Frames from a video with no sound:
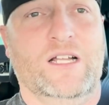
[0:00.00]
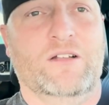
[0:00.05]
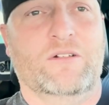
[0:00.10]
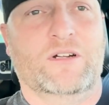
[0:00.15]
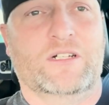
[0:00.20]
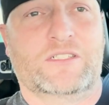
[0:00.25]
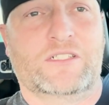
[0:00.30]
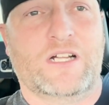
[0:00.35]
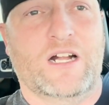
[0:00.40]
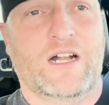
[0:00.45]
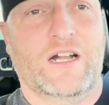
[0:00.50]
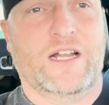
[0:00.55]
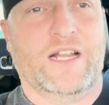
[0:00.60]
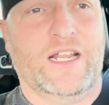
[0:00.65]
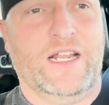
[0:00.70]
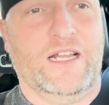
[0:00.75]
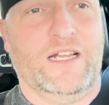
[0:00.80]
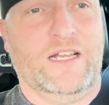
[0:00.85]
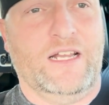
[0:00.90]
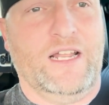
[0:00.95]
we're starting to
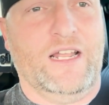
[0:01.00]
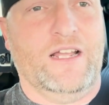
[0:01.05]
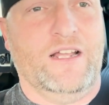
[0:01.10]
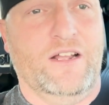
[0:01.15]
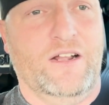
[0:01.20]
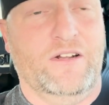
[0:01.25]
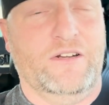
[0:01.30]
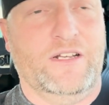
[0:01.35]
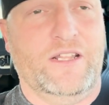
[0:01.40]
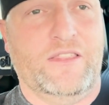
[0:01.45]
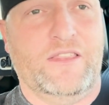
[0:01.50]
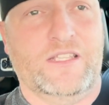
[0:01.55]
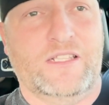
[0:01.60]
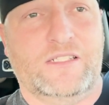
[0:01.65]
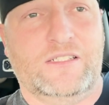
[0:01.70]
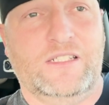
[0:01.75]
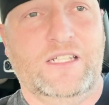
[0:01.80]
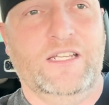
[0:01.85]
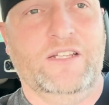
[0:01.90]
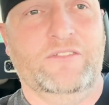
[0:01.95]
get down to
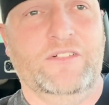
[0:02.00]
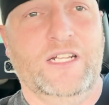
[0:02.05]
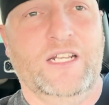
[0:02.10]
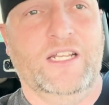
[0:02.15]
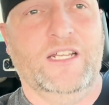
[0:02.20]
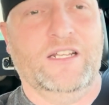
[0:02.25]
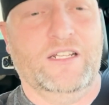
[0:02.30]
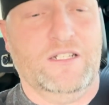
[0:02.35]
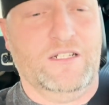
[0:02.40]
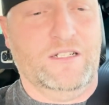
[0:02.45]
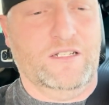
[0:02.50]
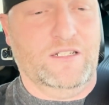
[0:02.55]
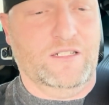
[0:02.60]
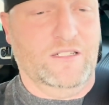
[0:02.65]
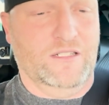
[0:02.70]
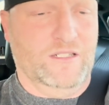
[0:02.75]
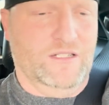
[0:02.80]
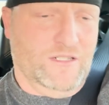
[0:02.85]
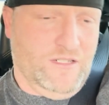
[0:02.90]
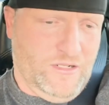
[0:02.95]
this
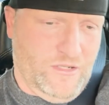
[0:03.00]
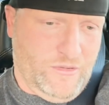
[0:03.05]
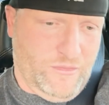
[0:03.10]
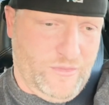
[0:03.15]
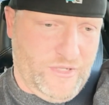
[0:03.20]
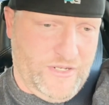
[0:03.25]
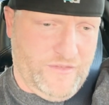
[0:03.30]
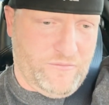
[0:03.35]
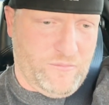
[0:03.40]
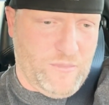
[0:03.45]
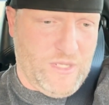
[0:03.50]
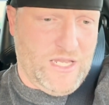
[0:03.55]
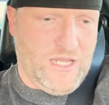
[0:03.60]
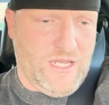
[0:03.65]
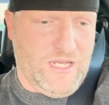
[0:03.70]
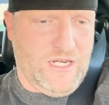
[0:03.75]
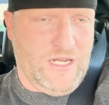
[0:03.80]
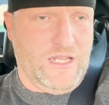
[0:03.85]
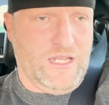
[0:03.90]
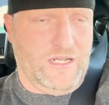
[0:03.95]
evening. We've
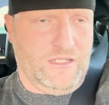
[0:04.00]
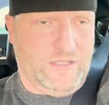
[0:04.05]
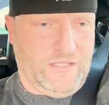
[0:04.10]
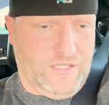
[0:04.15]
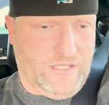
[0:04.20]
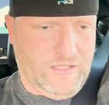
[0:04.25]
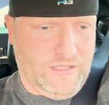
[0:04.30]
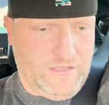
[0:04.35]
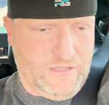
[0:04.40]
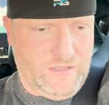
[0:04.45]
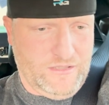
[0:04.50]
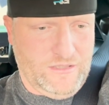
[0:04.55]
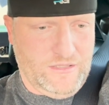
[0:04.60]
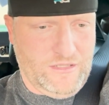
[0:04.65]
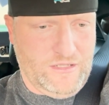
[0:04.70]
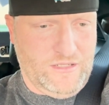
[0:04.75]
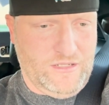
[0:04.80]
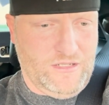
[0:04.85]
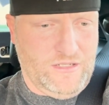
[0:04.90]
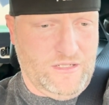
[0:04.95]
made it
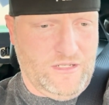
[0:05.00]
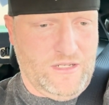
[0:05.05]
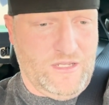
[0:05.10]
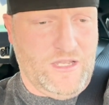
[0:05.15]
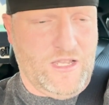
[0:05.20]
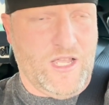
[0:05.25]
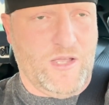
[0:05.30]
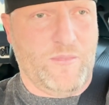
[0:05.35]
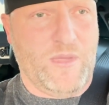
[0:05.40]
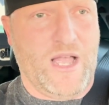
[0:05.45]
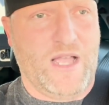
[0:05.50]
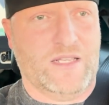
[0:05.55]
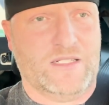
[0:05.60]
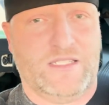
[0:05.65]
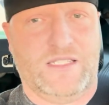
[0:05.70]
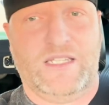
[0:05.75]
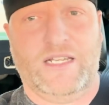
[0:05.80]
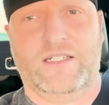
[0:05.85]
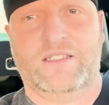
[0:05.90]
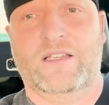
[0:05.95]
about
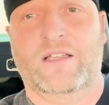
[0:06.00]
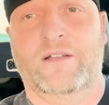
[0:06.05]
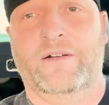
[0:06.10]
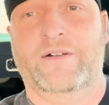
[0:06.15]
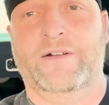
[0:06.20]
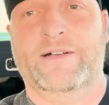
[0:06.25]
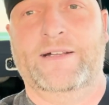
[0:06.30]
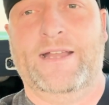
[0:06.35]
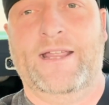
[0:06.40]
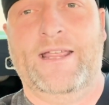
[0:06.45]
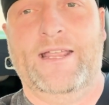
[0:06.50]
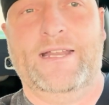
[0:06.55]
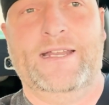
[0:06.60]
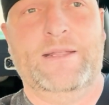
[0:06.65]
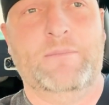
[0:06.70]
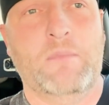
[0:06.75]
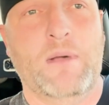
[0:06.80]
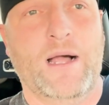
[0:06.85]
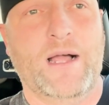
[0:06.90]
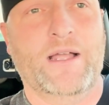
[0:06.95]
680
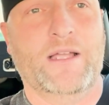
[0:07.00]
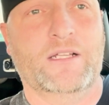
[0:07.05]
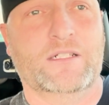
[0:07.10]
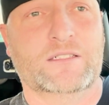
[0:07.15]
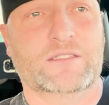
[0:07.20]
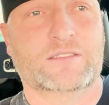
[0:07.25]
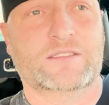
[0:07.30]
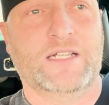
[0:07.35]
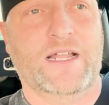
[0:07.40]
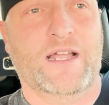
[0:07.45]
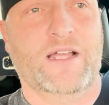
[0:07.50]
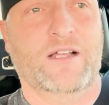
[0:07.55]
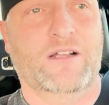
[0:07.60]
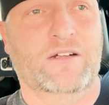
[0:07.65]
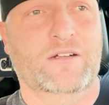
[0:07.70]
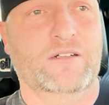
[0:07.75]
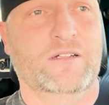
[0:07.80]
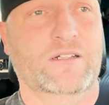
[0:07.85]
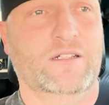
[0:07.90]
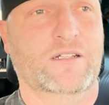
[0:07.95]
miles now.
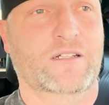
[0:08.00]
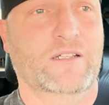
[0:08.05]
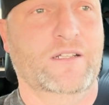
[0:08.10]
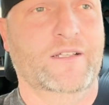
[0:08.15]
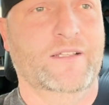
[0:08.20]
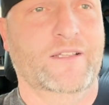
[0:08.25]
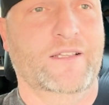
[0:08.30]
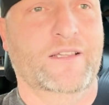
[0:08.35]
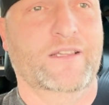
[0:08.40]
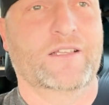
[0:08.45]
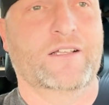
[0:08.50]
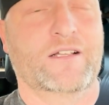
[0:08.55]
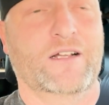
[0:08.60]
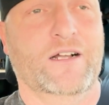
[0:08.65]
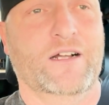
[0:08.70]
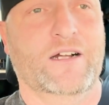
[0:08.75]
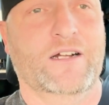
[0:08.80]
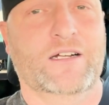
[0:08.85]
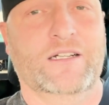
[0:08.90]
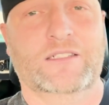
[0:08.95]

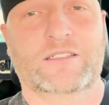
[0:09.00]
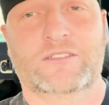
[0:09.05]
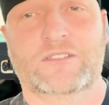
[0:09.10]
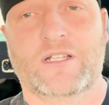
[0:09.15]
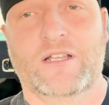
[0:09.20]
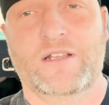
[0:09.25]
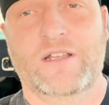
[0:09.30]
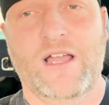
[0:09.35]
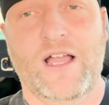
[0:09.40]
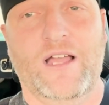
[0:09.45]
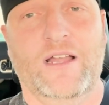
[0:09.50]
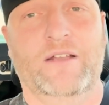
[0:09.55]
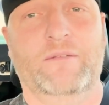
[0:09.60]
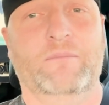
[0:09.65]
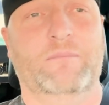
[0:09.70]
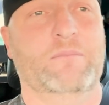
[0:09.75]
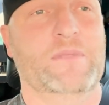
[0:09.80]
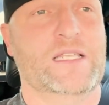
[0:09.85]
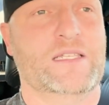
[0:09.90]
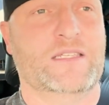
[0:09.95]
Car is not
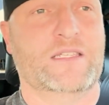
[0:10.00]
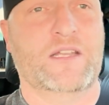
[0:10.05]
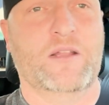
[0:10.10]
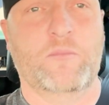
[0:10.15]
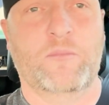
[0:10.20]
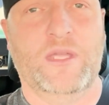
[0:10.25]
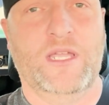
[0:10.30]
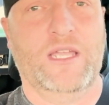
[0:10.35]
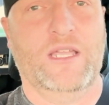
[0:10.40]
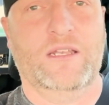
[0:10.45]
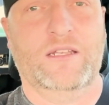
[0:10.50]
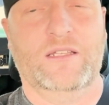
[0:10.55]
missing a beat.